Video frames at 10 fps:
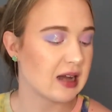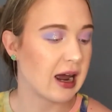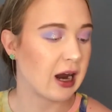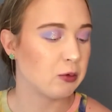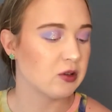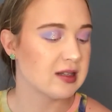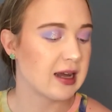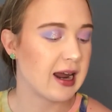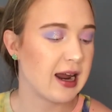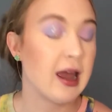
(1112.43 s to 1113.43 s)
I will
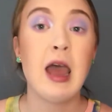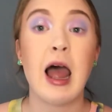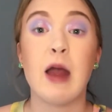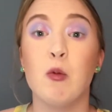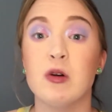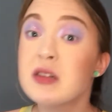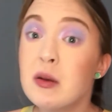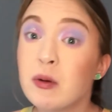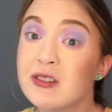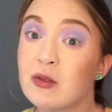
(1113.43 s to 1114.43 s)
say I wasn't
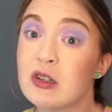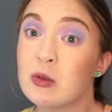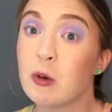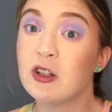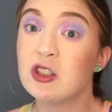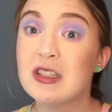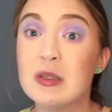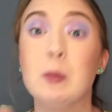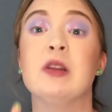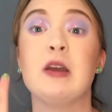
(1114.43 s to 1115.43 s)
impressed with the swatches,
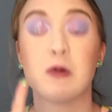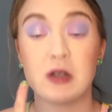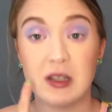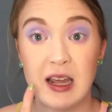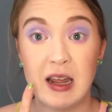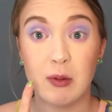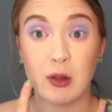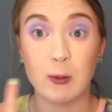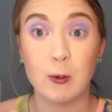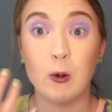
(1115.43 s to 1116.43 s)
but they really came
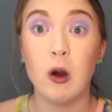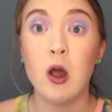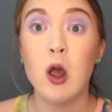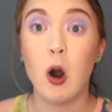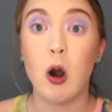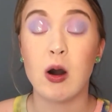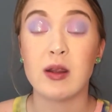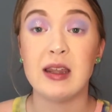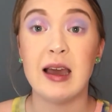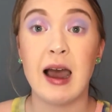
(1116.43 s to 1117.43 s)
through on
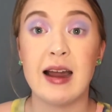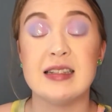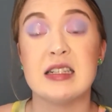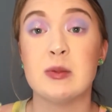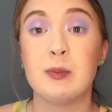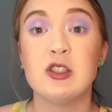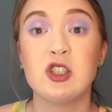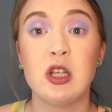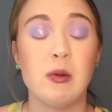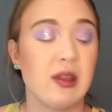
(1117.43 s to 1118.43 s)
the eyes,
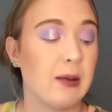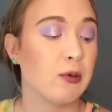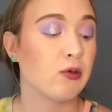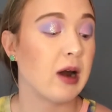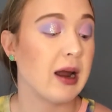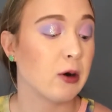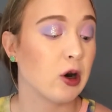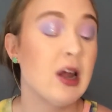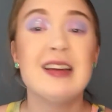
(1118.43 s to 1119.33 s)
especially with a primer.